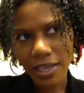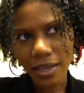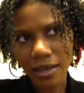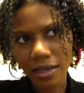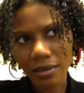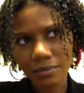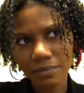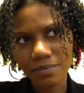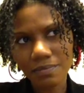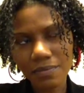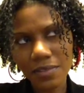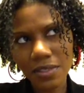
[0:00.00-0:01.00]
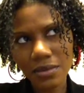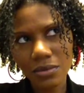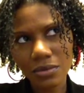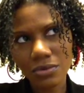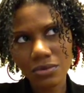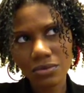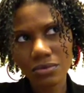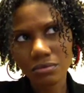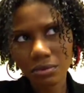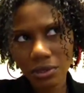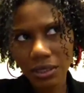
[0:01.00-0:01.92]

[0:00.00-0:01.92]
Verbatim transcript: um, to